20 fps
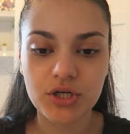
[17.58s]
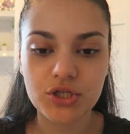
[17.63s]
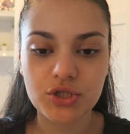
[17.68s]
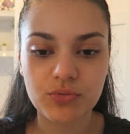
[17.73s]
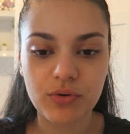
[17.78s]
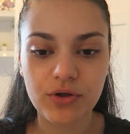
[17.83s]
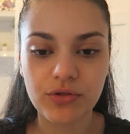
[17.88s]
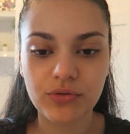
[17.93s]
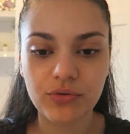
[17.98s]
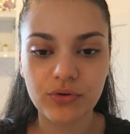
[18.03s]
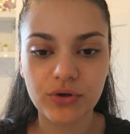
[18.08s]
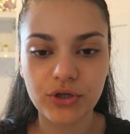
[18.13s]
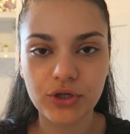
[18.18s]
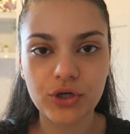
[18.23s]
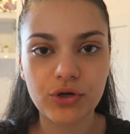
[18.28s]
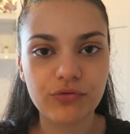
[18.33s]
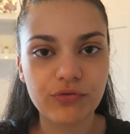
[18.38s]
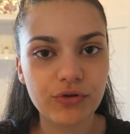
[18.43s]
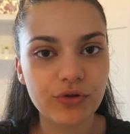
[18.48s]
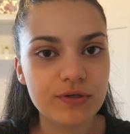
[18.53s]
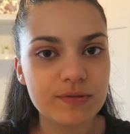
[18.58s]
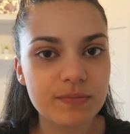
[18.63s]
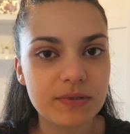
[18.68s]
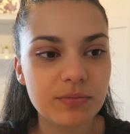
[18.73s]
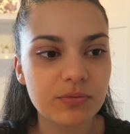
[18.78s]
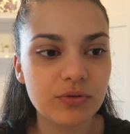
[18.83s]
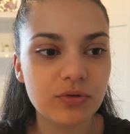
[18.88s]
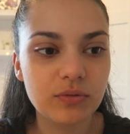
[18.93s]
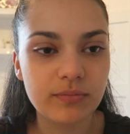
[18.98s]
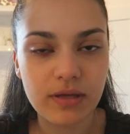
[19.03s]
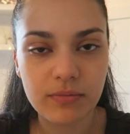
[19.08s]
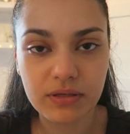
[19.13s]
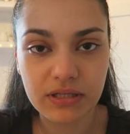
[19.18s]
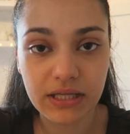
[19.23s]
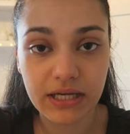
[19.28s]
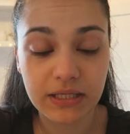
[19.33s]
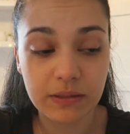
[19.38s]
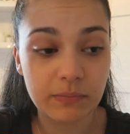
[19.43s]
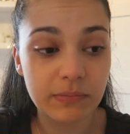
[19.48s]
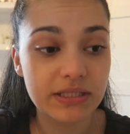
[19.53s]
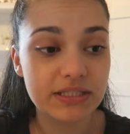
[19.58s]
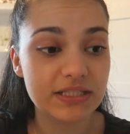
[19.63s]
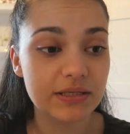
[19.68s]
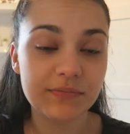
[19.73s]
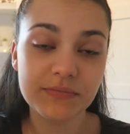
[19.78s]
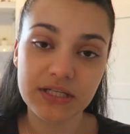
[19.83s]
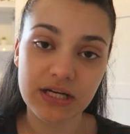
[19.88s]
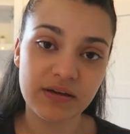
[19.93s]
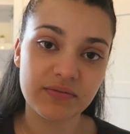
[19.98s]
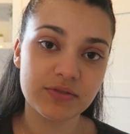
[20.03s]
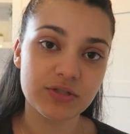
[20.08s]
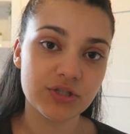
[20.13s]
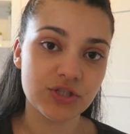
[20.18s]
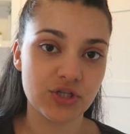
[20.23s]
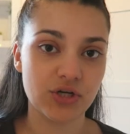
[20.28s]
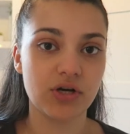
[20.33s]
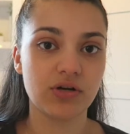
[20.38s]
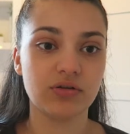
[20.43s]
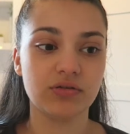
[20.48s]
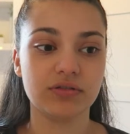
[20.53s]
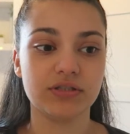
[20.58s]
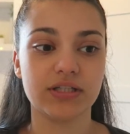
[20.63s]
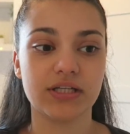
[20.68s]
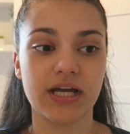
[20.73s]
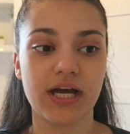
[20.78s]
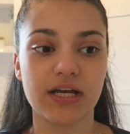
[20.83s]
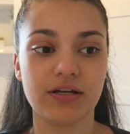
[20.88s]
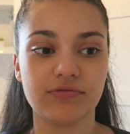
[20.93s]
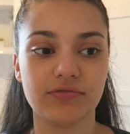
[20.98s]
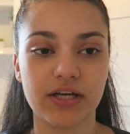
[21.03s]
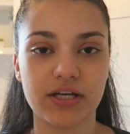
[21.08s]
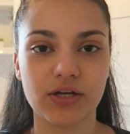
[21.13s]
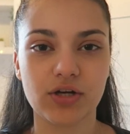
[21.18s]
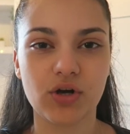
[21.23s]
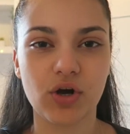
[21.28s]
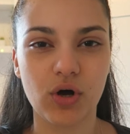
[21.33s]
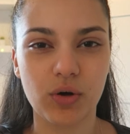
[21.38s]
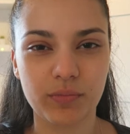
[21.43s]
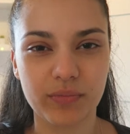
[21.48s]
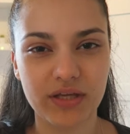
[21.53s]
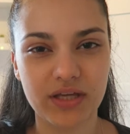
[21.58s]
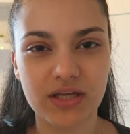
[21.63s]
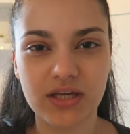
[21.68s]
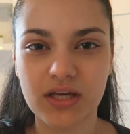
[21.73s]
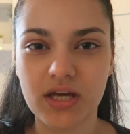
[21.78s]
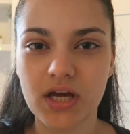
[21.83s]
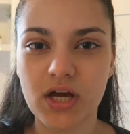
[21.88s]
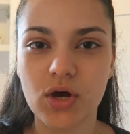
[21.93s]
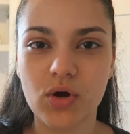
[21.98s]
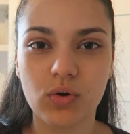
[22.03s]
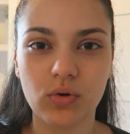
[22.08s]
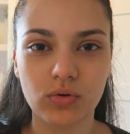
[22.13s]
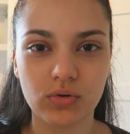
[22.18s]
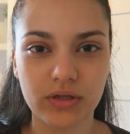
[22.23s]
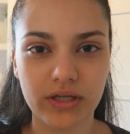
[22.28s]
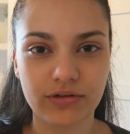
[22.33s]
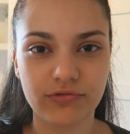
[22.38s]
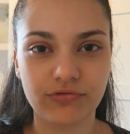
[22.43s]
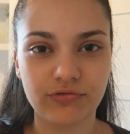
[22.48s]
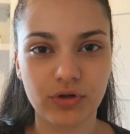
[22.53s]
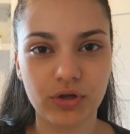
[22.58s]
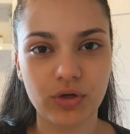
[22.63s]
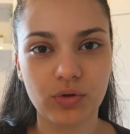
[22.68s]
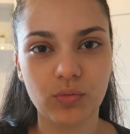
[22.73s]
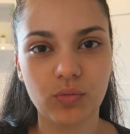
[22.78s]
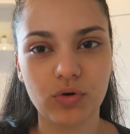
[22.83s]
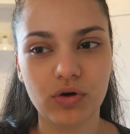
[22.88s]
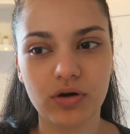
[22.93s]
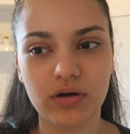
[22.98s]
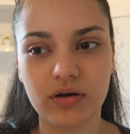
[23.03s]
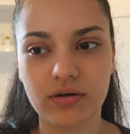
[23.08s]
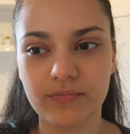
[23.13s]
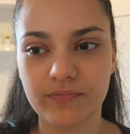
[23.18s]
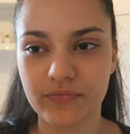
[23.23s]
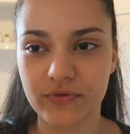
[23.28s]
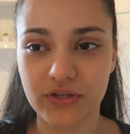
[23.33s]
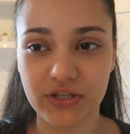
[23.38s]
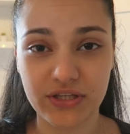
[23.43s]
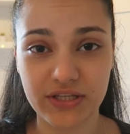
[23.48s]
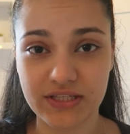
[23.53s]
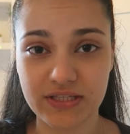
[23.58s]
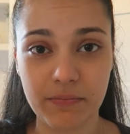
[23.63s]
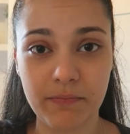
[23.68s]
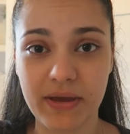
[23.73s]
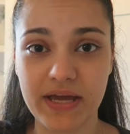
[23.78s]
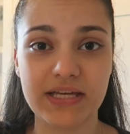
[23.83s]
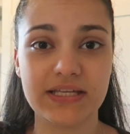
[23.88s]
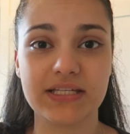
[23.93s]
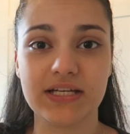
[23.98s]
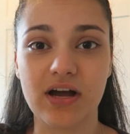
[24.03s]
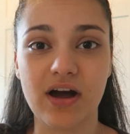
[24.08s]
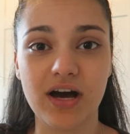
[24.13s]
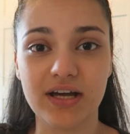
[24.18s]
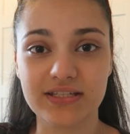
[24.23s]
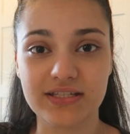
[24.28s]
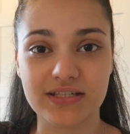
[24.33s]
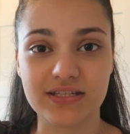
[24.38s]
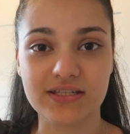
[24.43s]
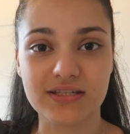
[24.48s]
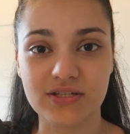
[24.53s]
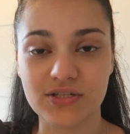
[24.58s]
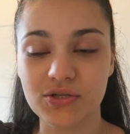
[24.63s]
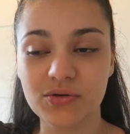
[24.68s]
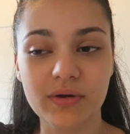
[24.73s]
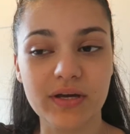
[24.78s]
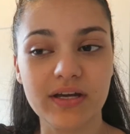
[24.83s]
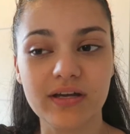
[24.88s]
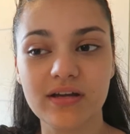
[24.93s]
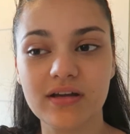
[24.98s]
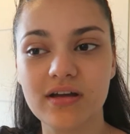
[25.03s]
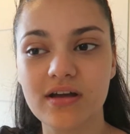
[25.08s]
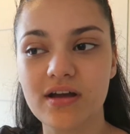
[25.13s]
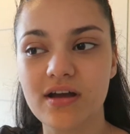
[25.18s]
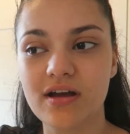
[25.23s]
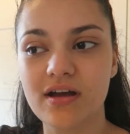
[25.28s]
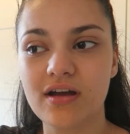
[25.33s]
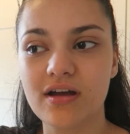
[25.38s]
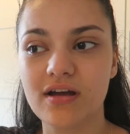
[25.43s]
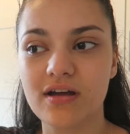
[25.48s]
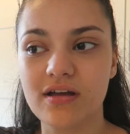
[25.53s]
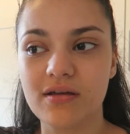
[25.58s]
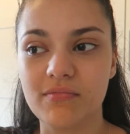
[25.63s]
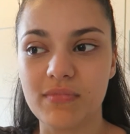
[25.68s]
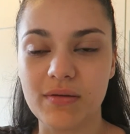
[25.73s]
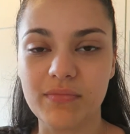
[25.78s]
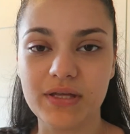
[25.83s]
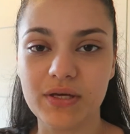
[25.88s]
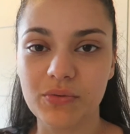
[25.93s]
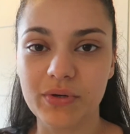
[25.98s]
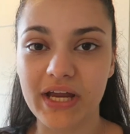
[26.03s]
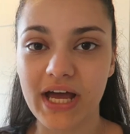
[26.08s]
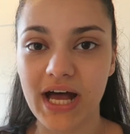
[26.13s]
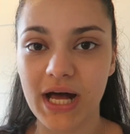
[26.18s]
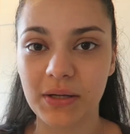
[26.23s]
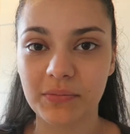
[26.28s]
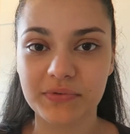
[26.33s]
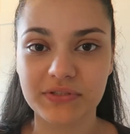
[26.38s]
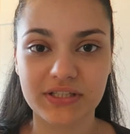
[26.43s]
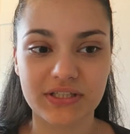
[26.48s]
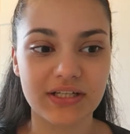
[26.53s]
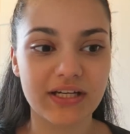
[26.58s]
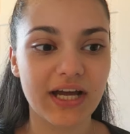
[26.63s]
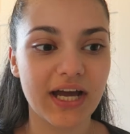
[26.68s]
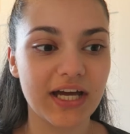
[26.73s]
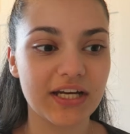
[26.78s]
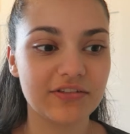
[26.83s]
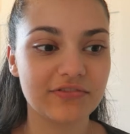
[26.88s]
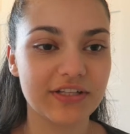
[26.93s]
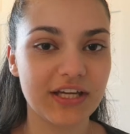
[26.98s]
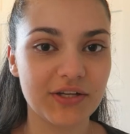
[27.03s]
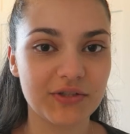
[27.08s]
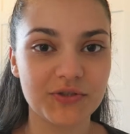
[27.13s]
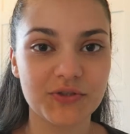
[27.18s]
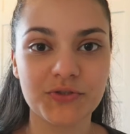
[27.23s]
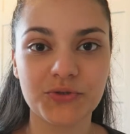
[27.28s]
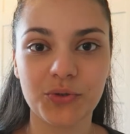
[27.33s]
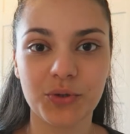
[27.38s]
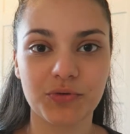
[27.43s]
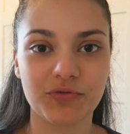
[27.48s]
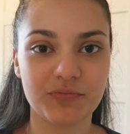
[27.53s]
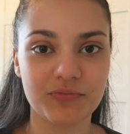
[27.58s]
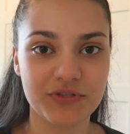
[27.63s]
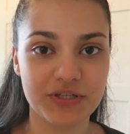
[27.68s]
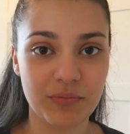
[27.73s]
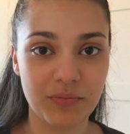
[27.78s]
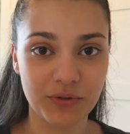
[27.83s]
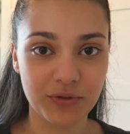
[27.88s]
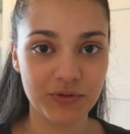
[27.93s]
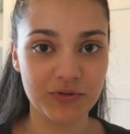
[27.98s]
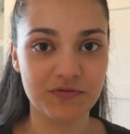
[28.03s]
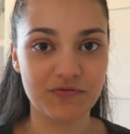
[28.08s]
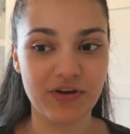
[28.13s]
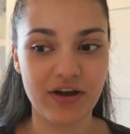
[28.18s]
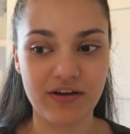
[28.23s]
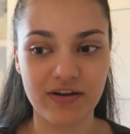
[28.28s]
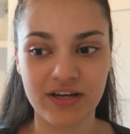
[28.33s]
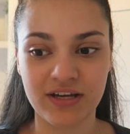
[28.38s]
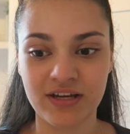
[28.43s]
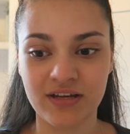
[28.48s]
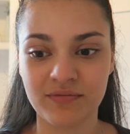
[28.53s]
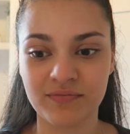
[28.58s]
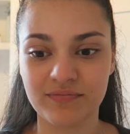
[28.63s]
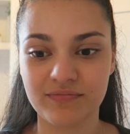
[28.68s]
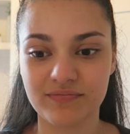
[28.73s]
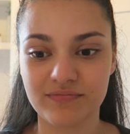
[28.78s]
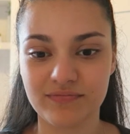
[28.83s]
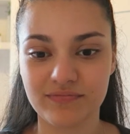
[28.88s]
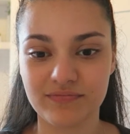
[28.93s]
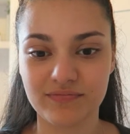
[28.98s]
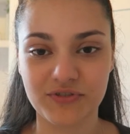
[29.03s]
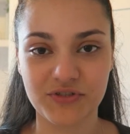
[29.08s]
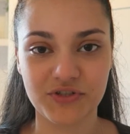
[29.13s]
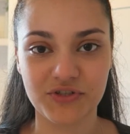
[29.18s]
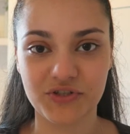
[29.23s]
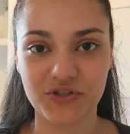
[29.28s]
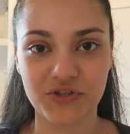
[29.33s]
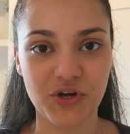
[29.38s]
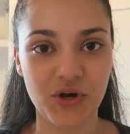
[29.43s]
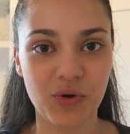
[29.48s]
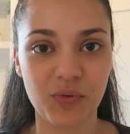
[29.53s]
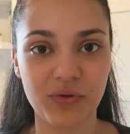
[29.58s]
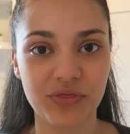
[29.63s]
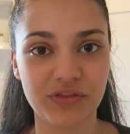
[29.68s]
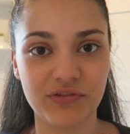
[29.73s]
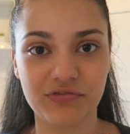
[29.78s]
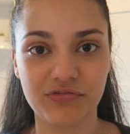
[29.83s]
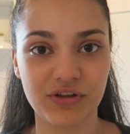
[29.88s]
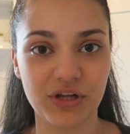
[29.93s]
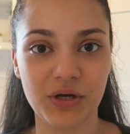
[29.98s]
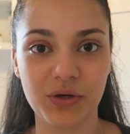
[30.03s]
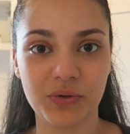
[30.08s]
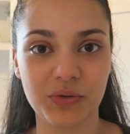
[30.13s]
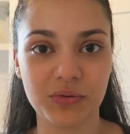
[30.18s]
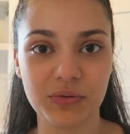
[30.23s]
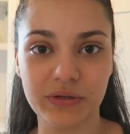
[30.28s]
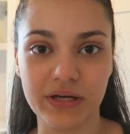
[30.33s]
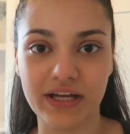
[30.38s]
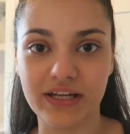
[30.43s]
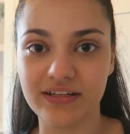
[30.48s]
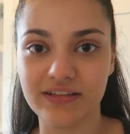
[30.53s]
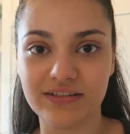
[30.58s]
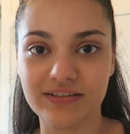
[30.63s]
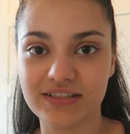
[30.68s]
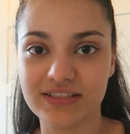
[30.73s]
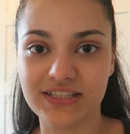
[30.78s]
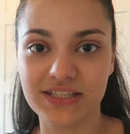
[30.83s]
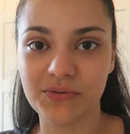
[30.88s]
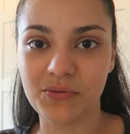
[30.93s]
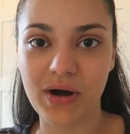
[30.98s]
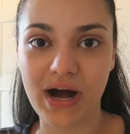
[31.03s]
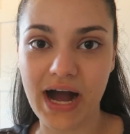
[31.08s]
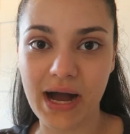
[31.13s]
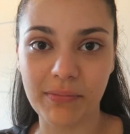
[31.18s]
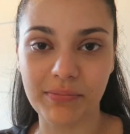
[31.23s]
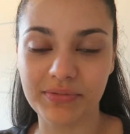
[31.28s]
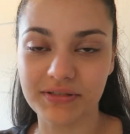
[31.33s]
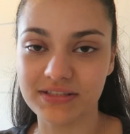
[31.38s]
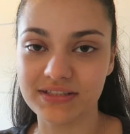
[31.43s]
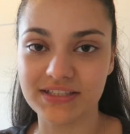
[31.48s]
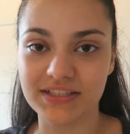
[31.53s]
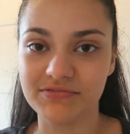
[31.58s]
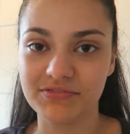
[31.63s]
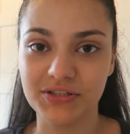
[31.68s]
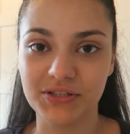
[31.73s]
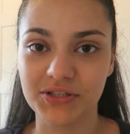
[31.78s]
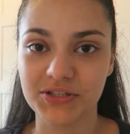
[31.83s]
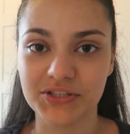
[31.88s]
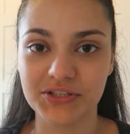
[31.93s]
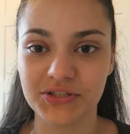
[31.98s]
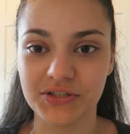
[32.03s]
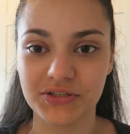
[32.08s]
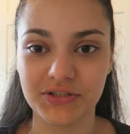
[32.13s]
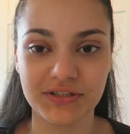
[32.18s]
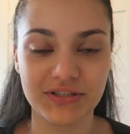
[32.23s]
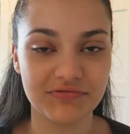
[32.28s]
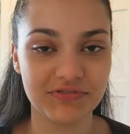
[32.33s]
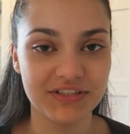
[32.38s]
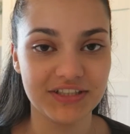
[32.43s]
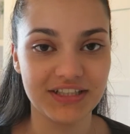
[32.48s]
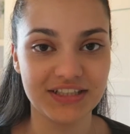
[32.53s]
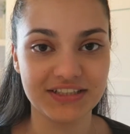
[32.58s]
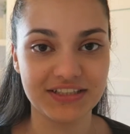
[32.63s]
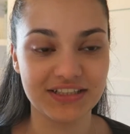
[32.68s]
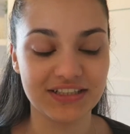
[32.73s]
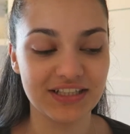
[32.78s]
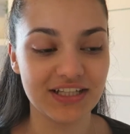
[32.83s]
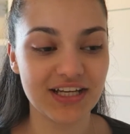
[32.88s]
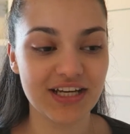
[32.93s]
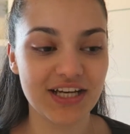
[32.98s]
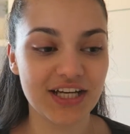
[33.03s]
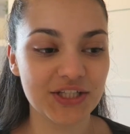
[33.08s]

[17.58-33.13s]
So I thought, you know, for those people who maybe like me sometimes struggle to kind of like copy or like follow what these amazing artists are doing, maybe it would help to kind of get a tutorial from someone who's very just go with the flow and see what happens, if it looks good, if it doesn't.